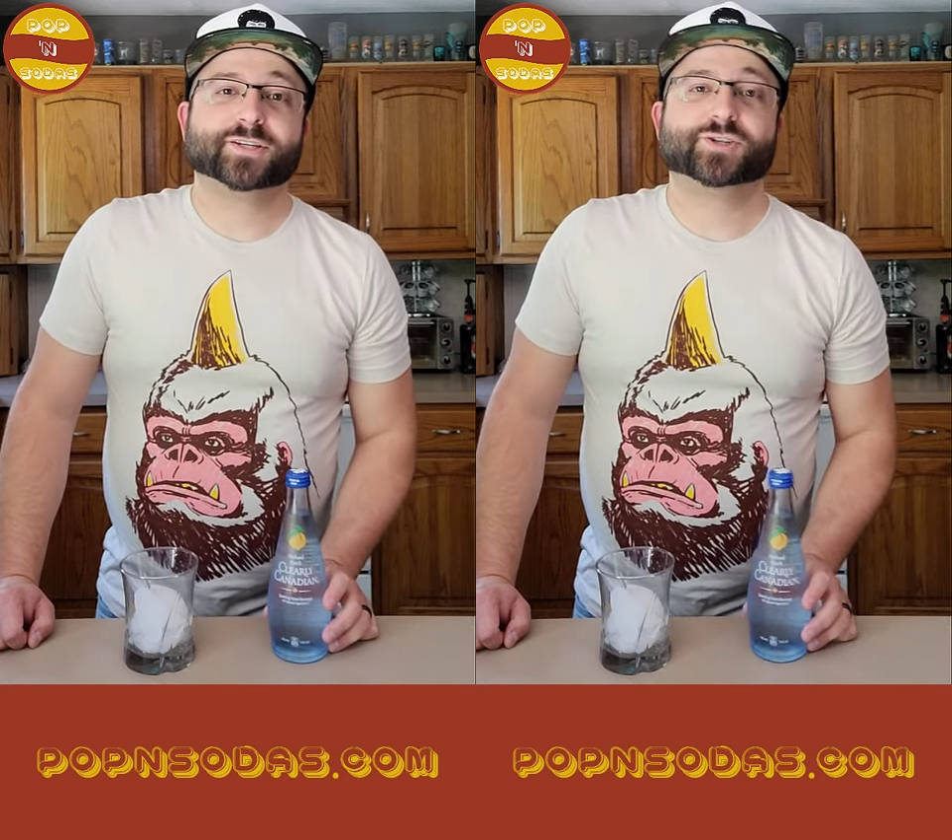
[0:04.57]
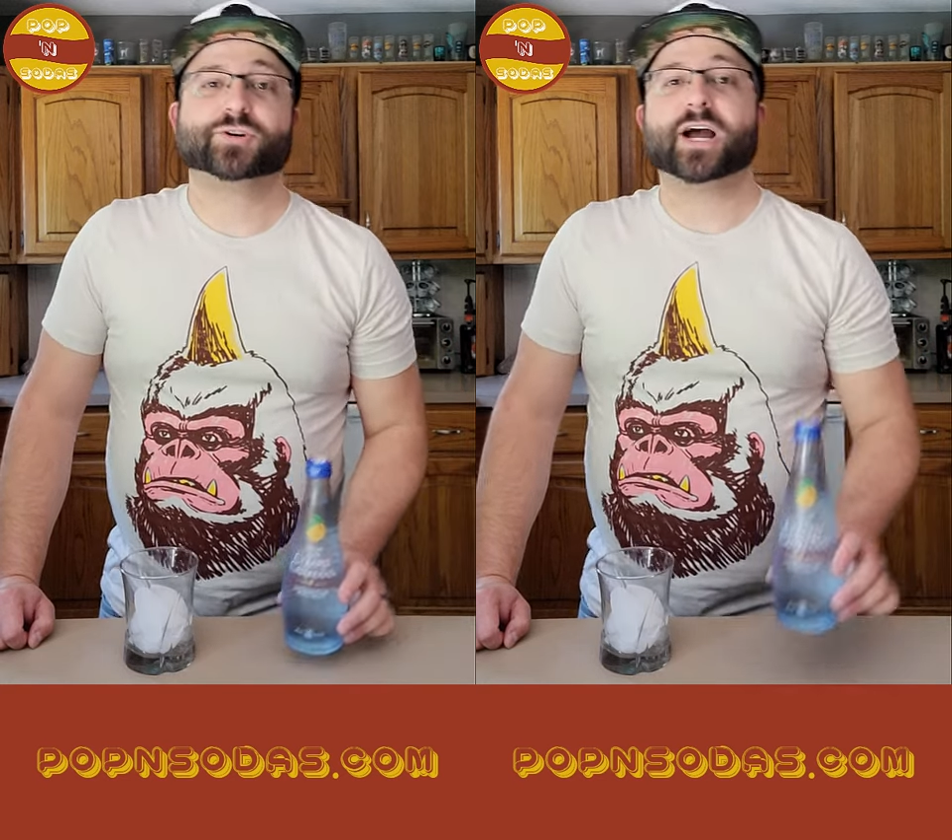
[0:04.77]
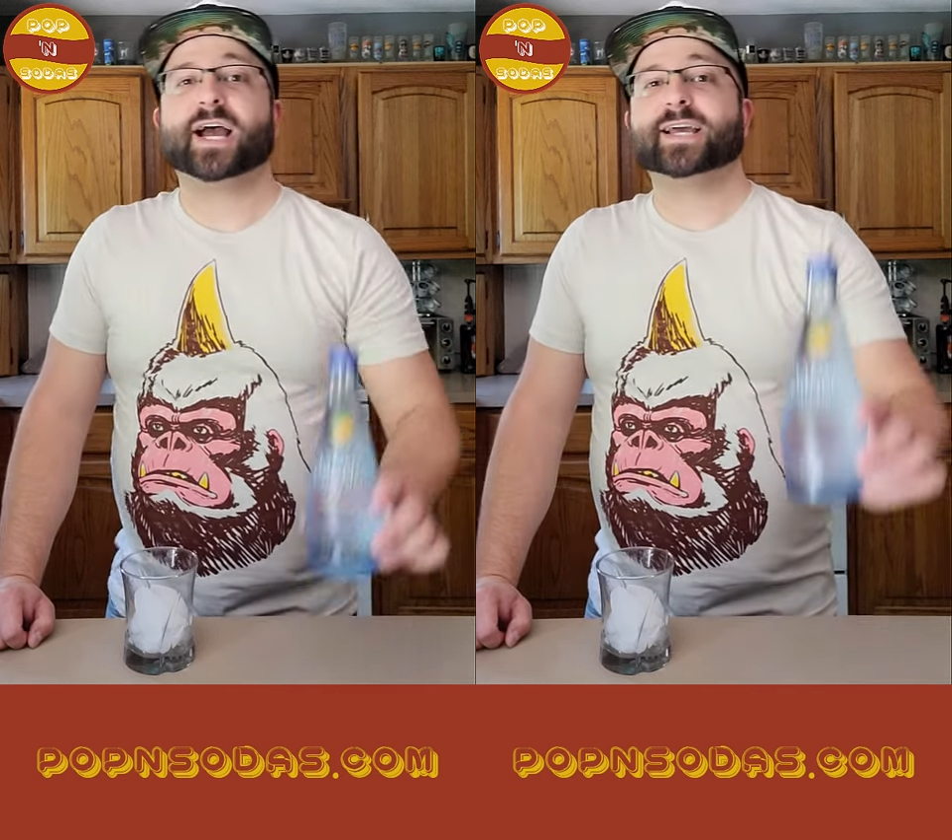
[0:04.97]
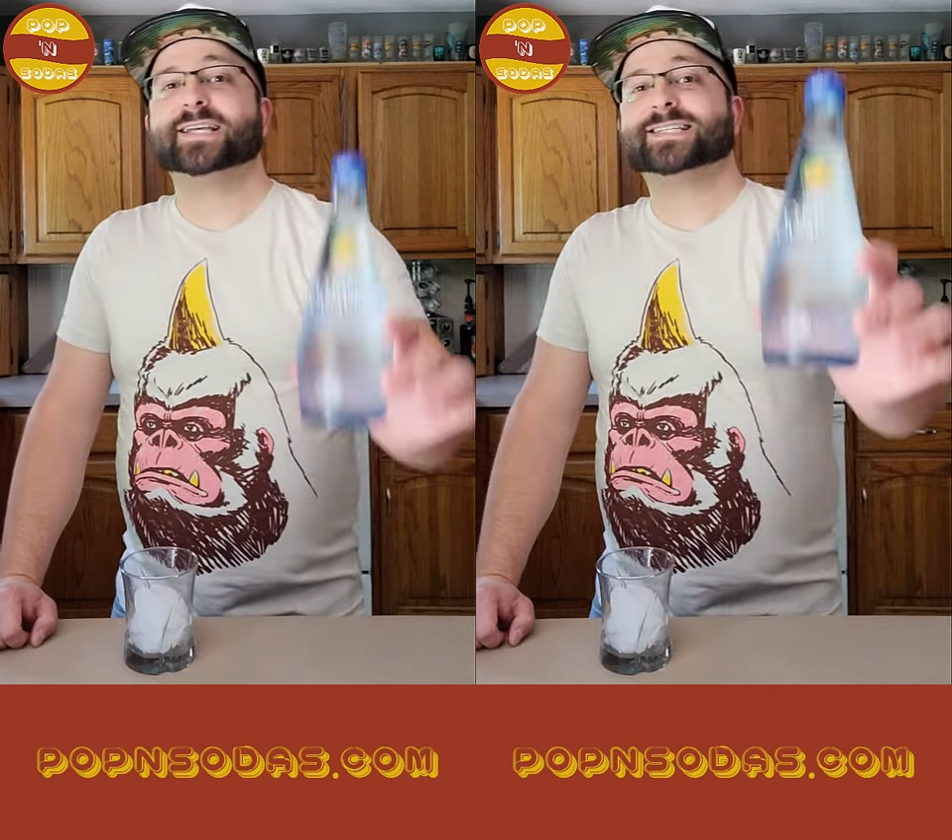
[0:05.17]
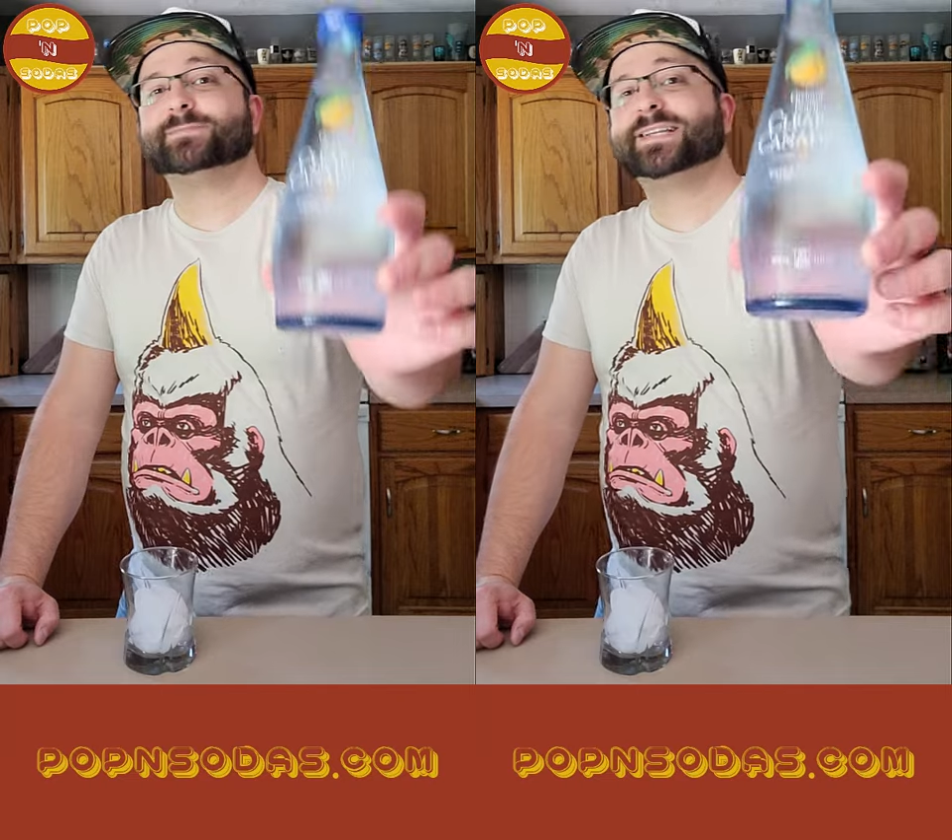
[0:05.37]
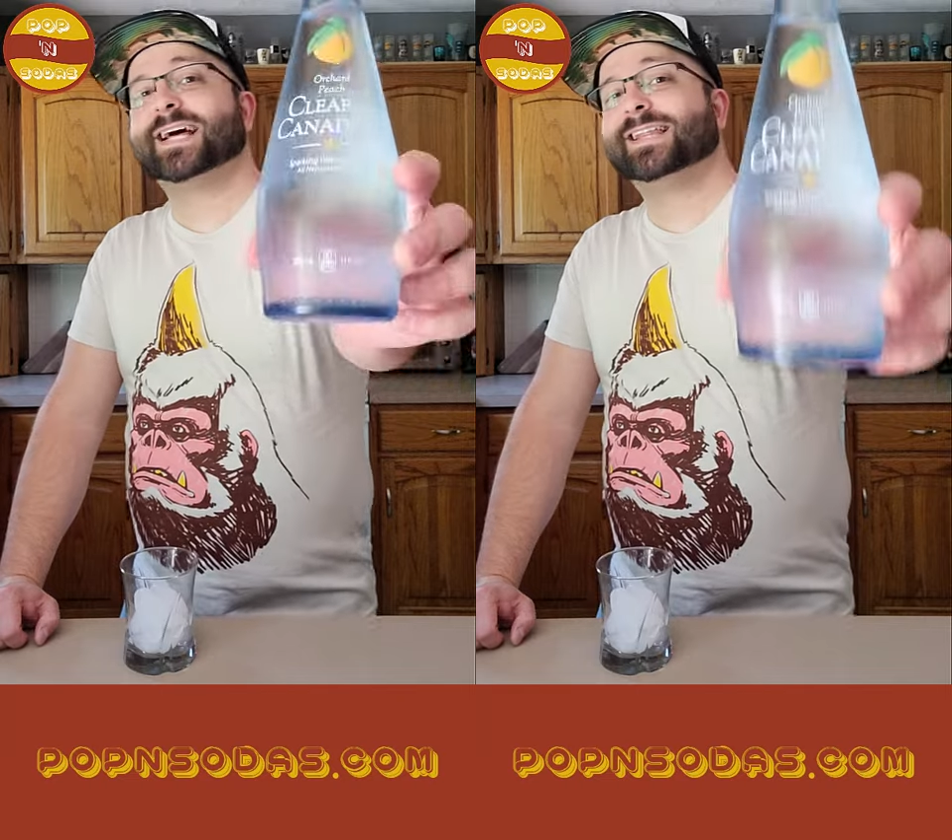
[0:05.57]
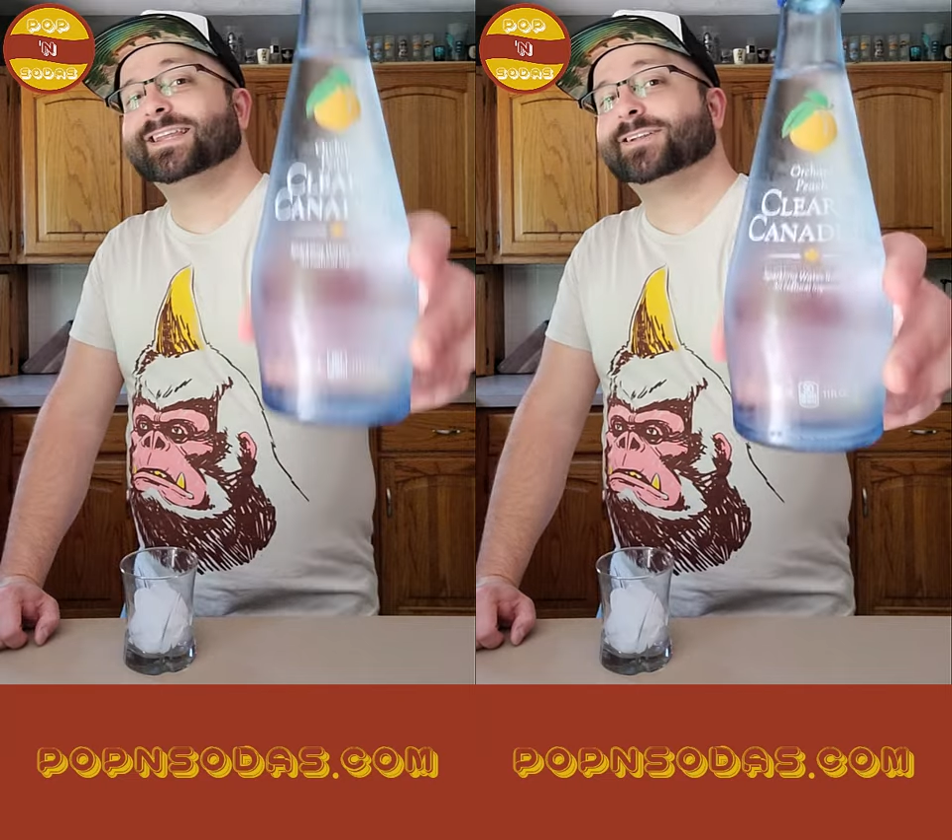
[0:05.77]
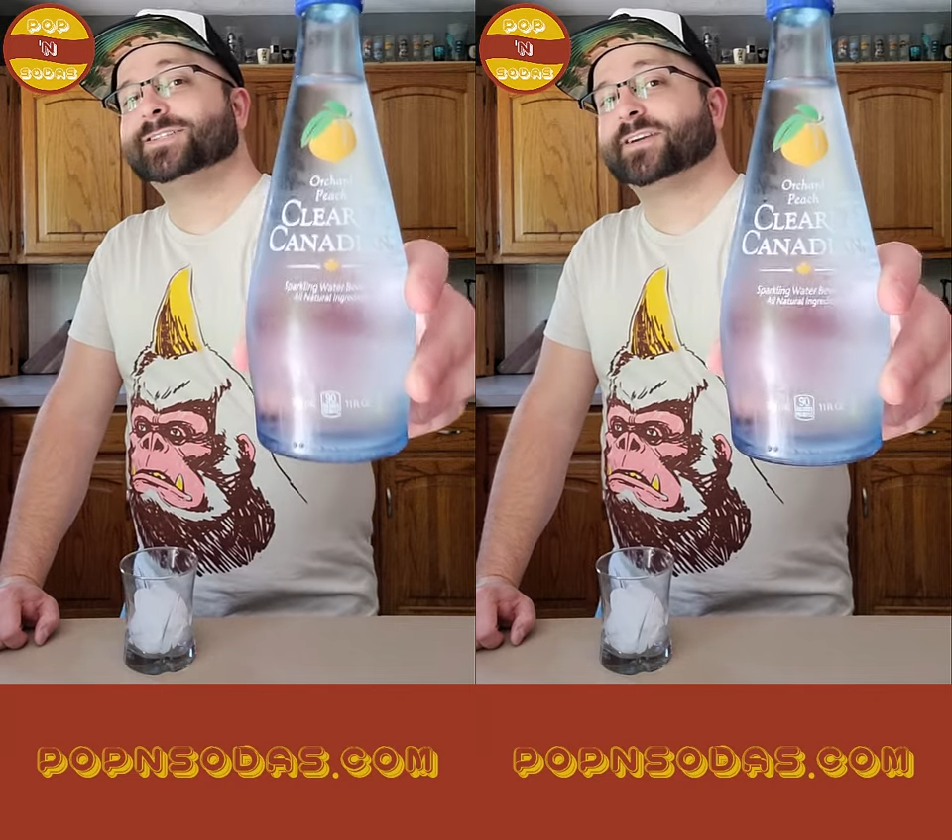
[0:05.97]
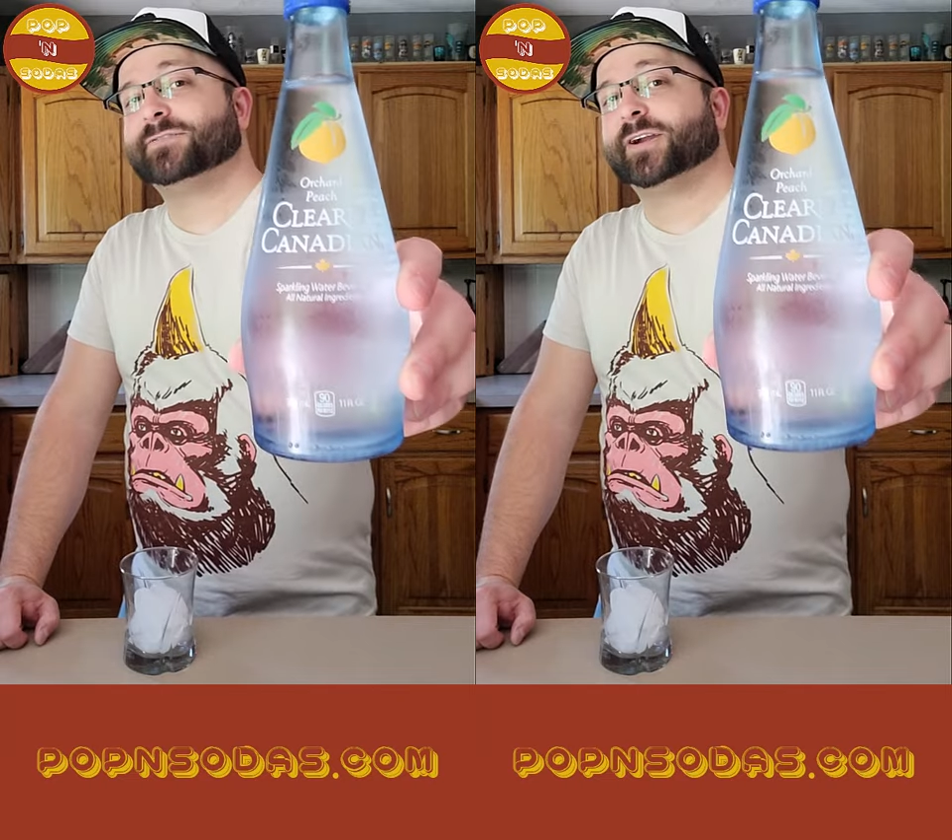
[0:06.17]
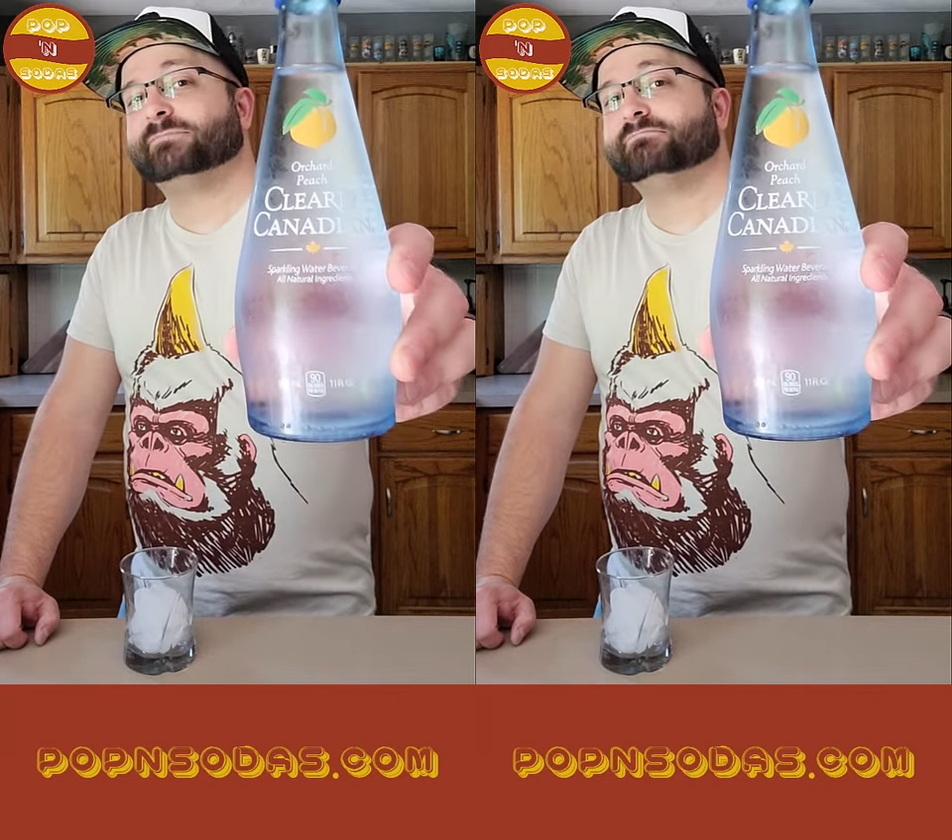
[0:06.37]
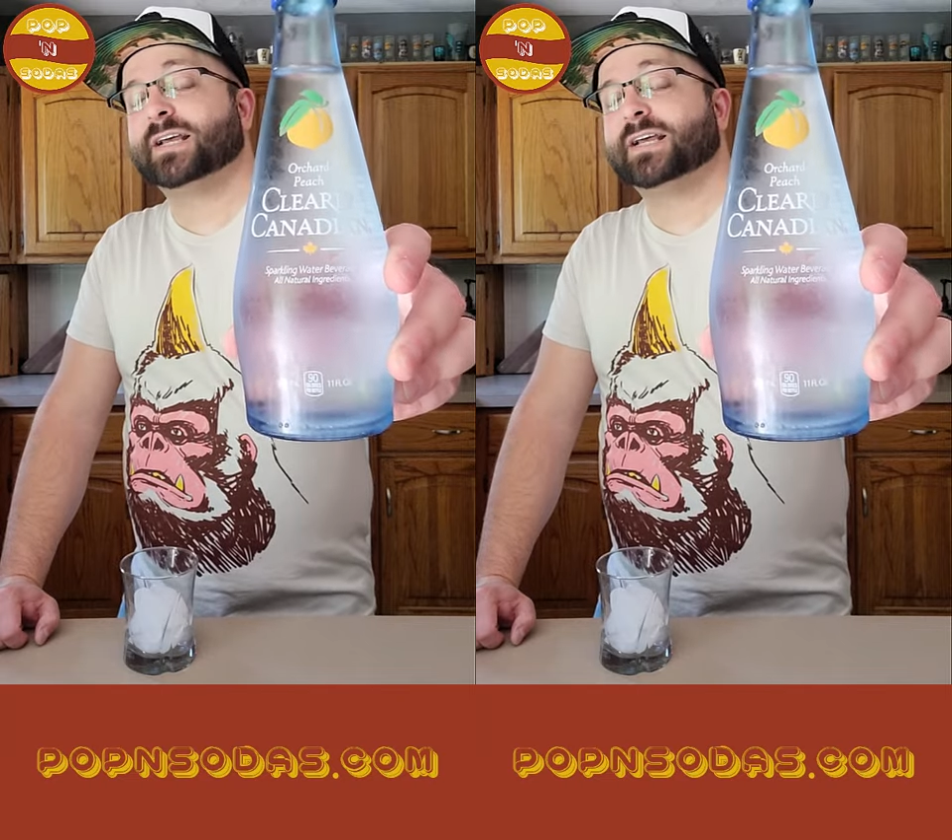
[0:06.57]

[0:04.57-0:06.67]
to try something a little different.